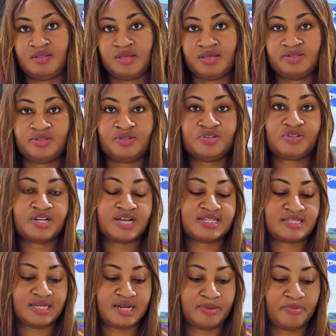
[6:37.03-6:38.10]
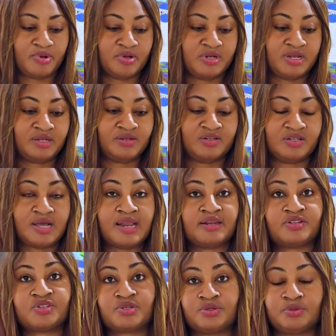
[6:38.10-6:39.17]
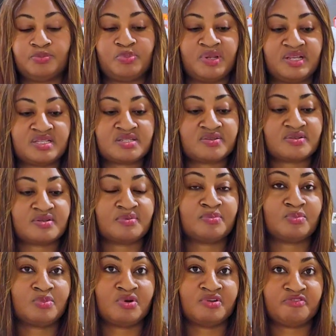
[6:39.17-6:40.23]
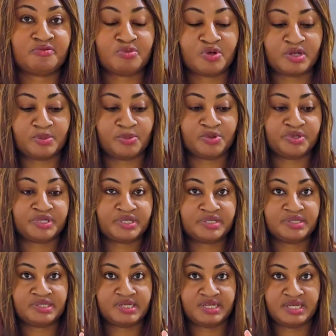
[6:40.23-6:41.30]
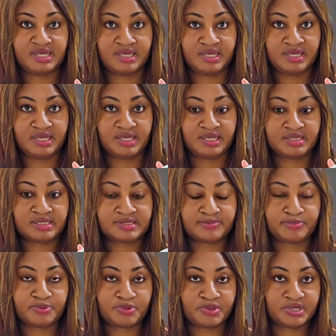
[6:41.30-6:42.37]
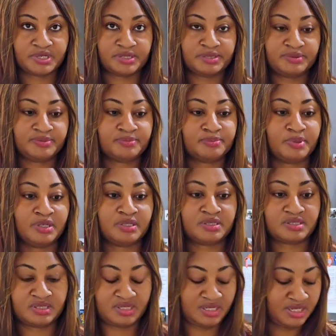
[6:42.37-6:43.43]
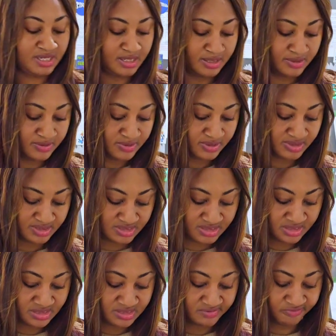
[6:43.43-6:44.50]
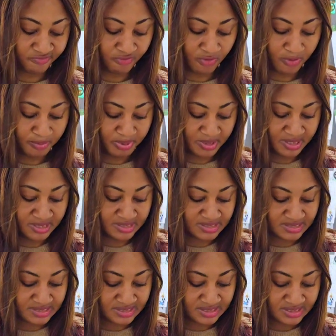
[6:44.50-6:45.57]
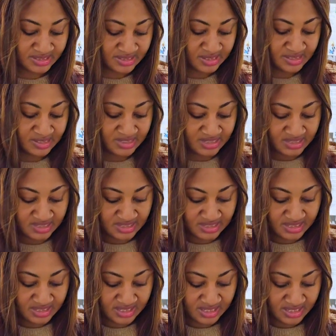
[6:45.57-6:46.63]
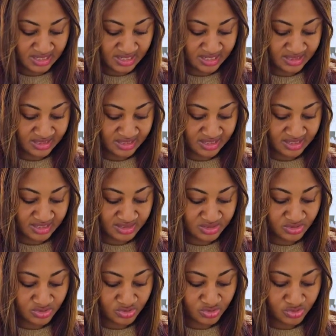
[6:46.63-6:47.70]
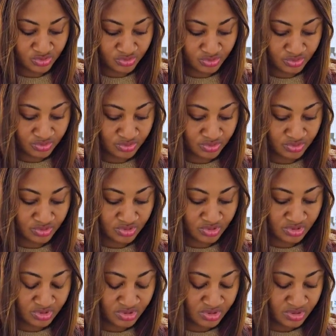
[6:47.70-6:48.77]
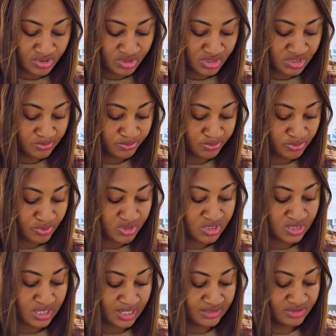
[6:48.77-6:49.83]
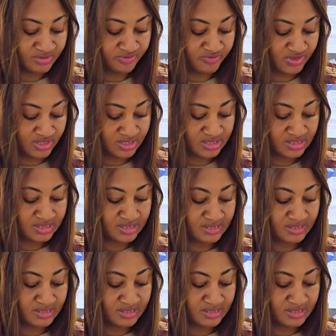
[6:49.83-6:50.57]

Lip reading: I told you guys that I bought another additional plate of moi moi. It's broken, but yeah, this is 4-piece, and I think 2 is broken out of it.